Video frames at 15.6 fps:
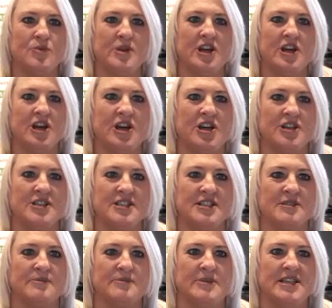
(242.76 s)
with the
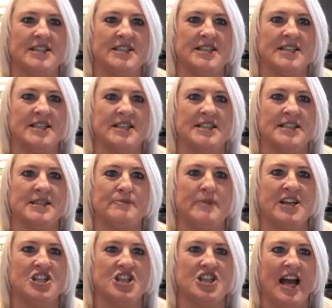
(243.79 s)
customer's
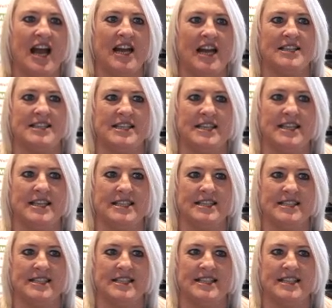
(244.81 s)

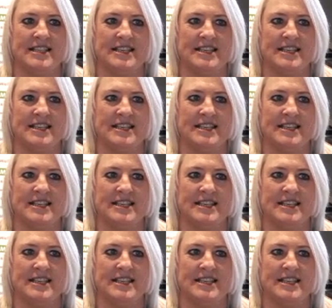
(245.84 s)
specialities.